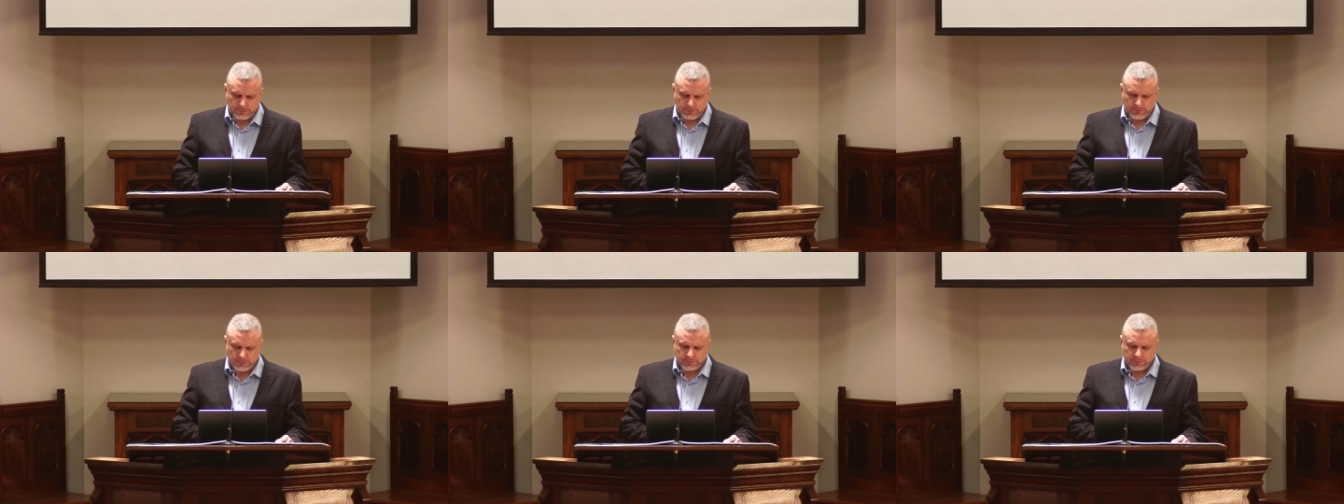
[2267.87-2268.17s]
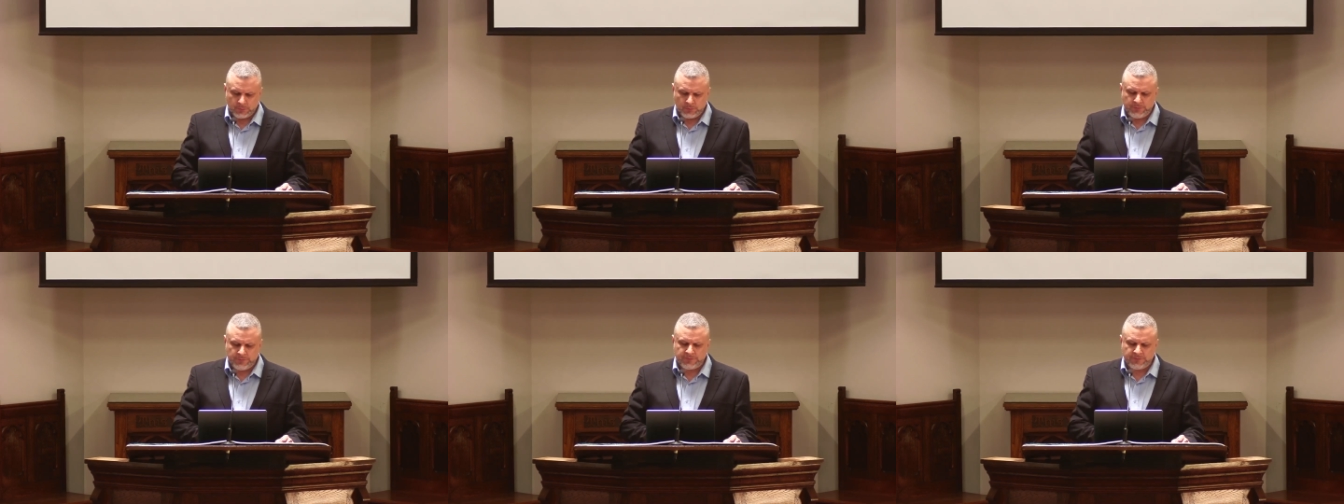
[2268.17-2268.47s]

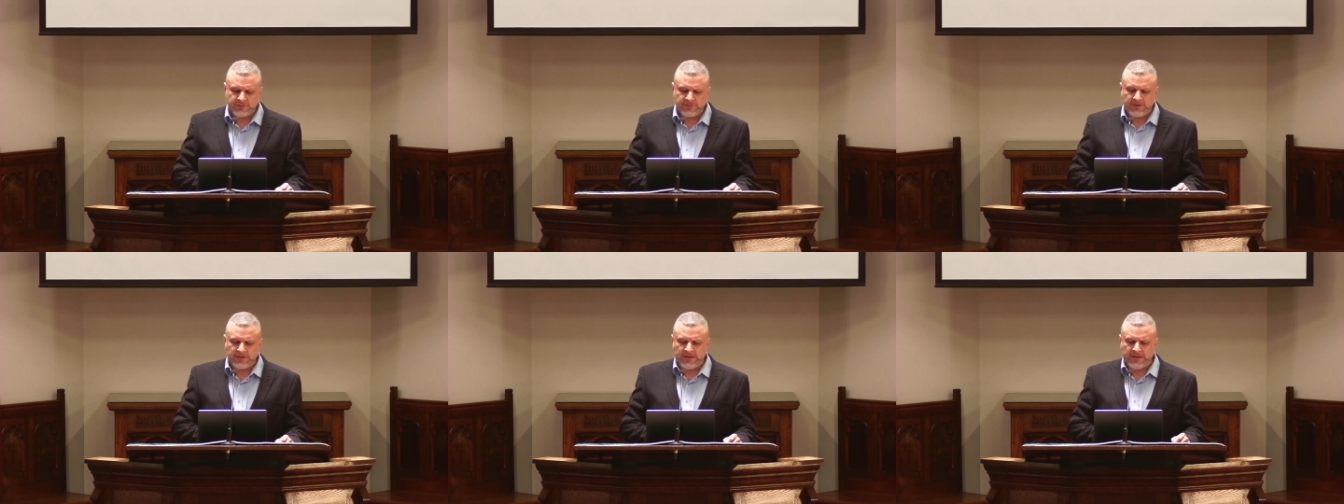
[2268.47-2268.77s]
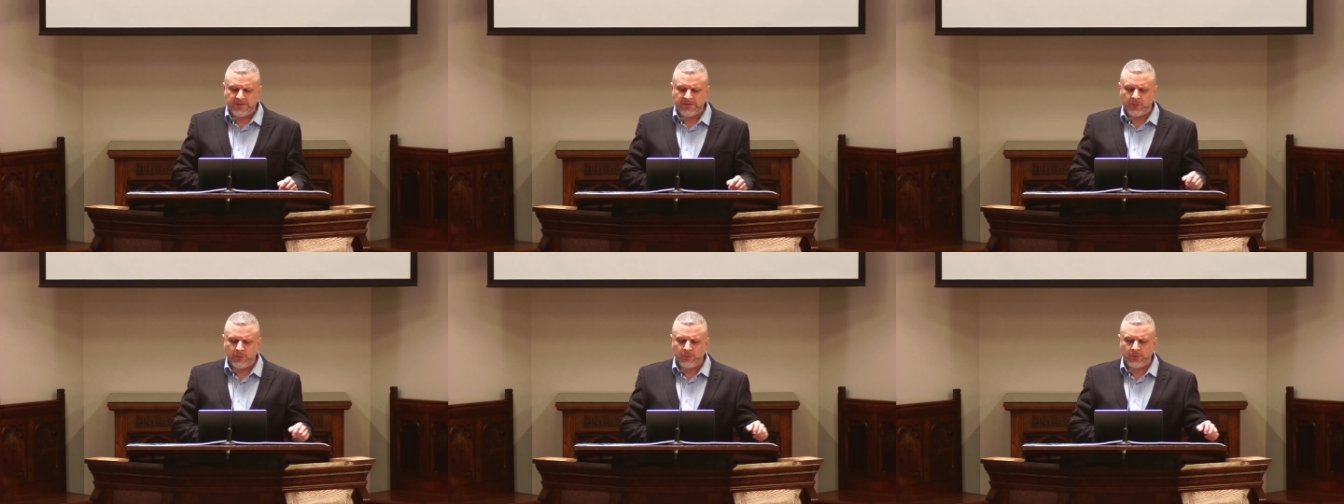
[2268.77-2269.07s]
so we've
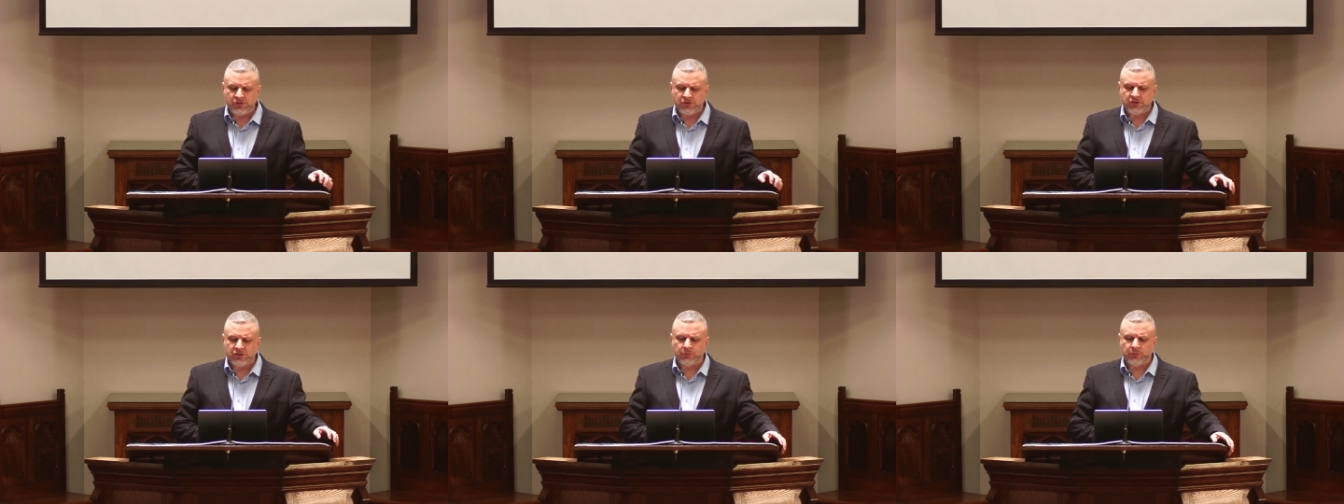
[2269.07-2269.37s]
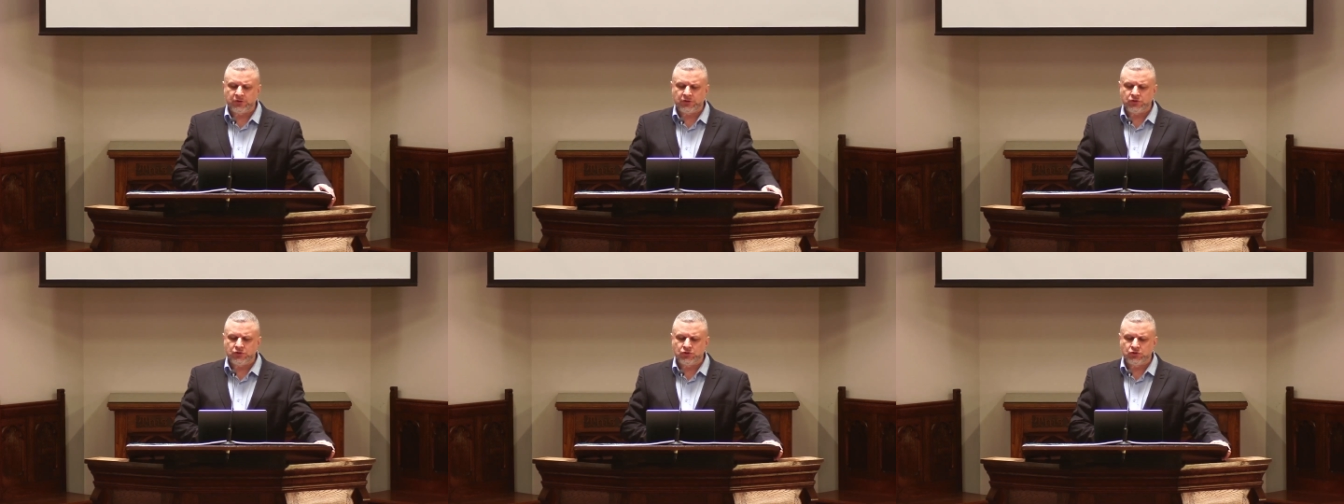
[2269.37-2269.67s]
seen that we should
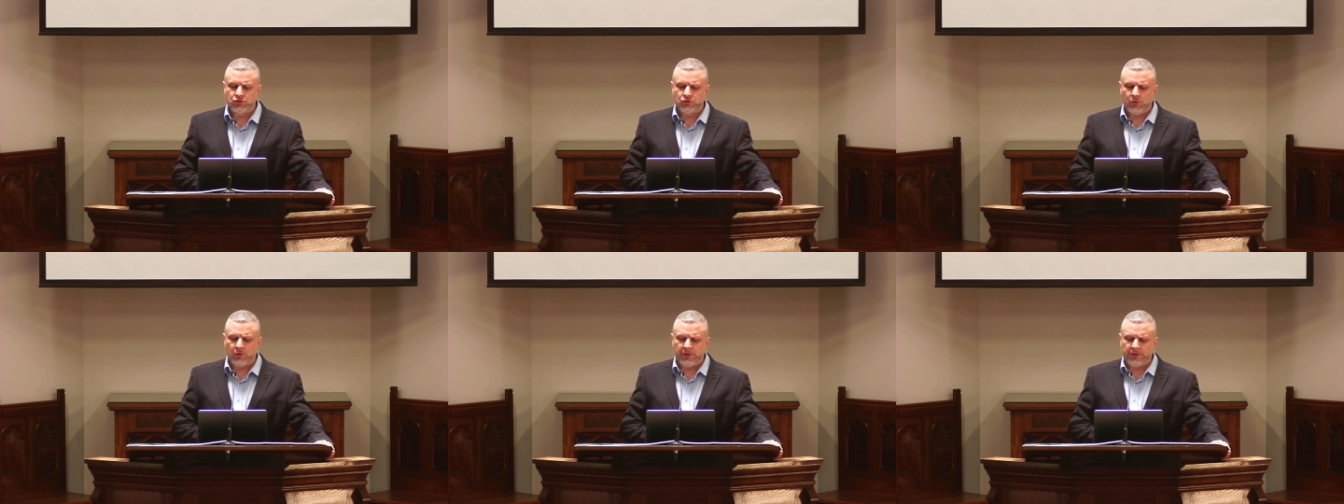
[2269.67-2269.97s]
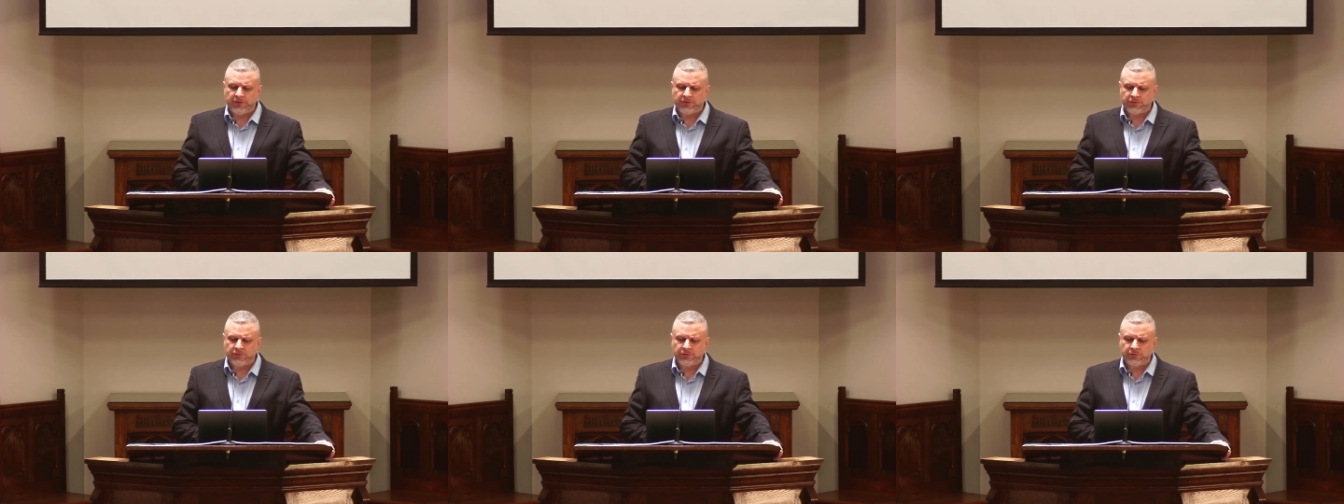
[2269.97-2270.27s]

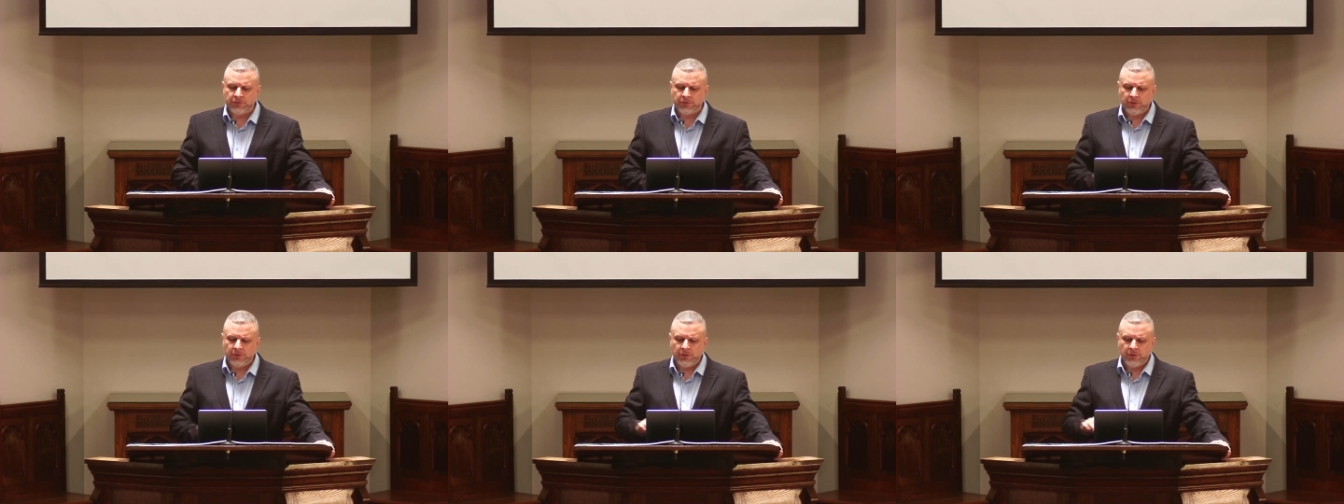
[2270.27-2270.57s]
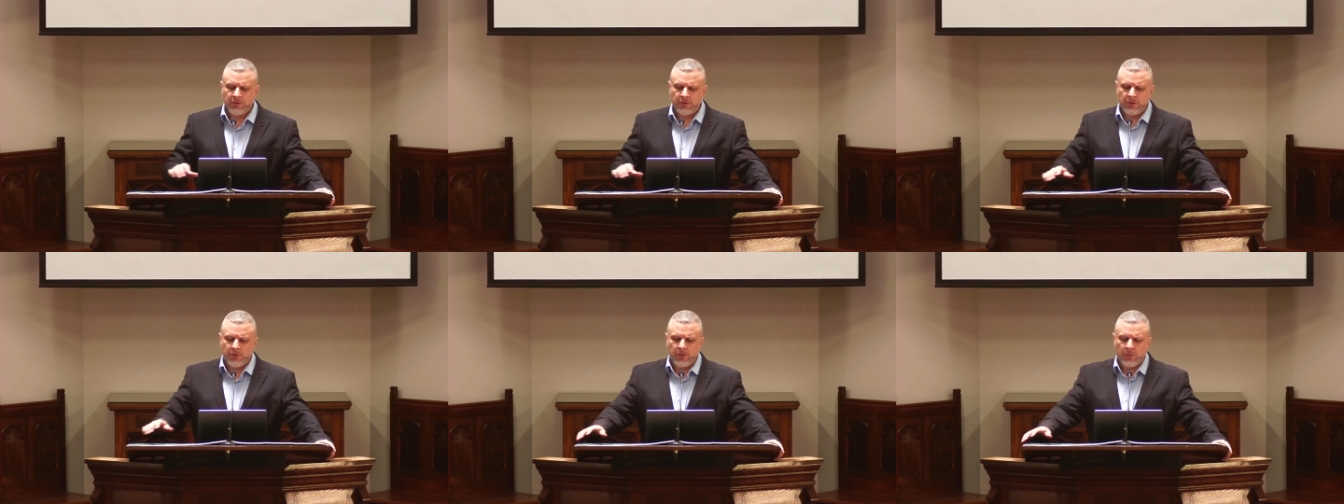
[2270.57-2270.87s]
rejoice
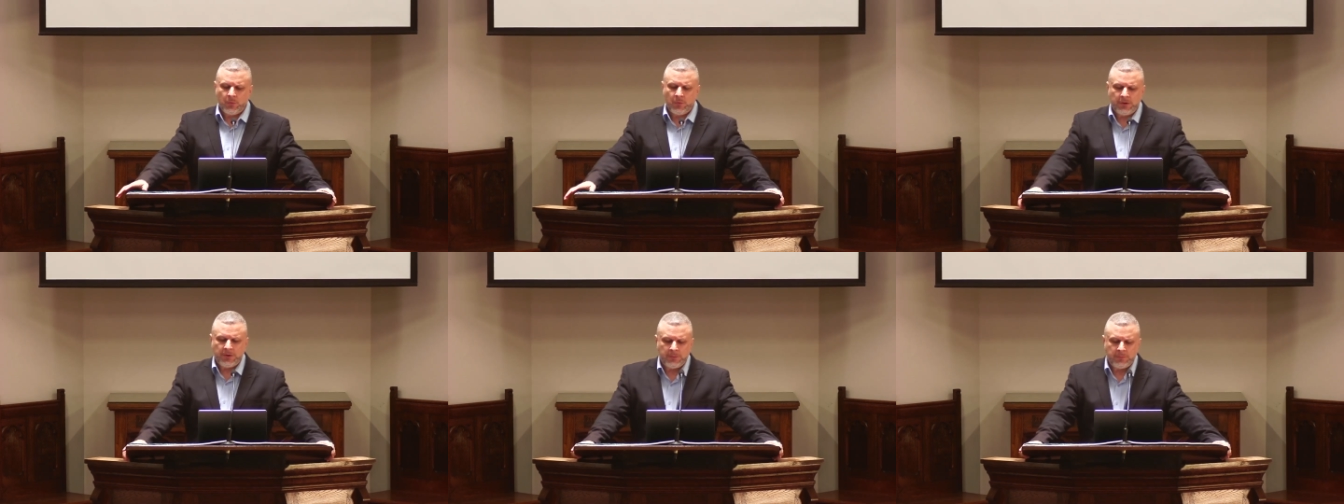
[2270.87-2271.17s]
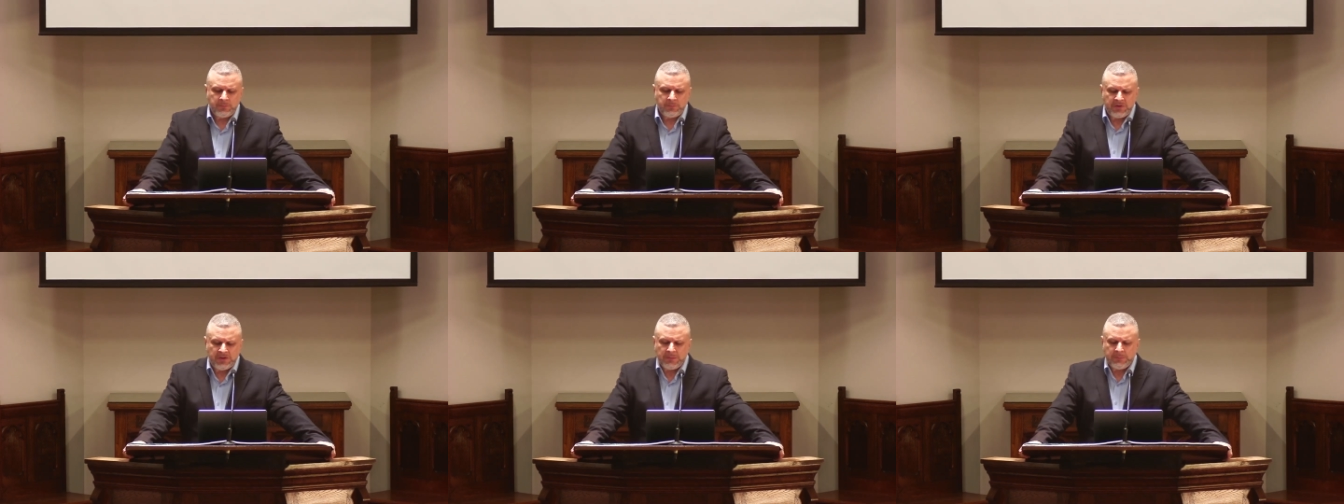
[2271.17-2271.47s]
when
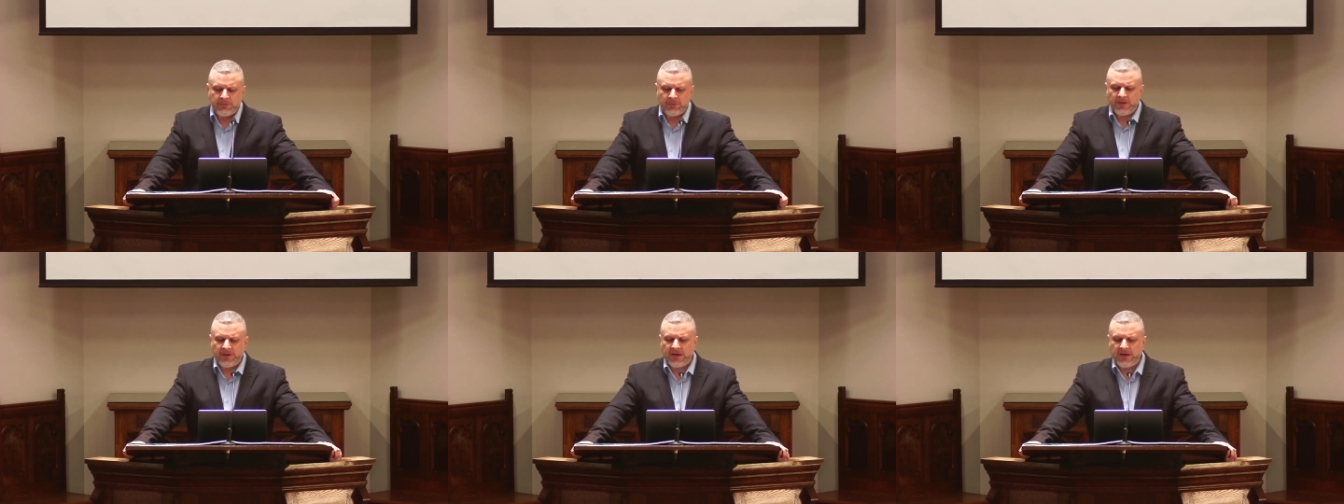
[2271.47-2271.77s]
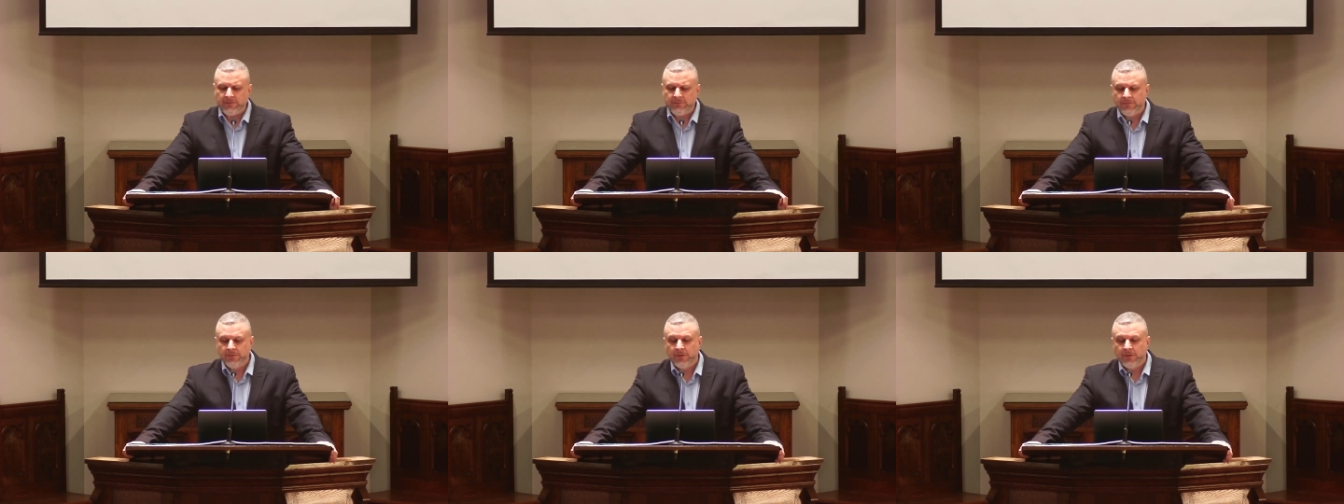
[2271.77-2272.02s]
people have